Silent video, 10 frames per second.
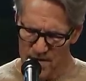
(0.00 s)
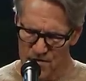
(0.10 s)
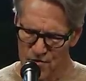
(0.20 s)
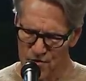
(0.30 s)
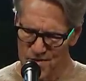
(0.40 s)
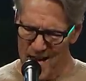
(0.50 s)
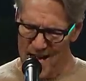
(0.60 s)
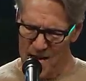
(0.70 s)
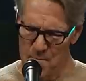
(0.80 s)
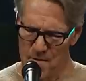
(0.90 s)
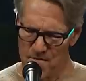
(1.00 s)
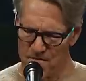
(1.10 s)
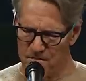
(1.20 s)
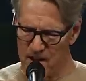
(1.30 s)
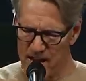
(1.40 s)
the same
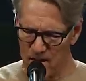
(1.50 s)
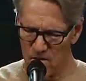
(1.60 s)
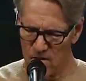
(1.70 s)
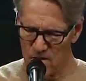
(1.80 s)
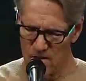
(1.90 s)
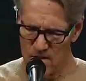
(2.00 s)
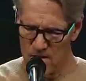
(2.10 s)
veil.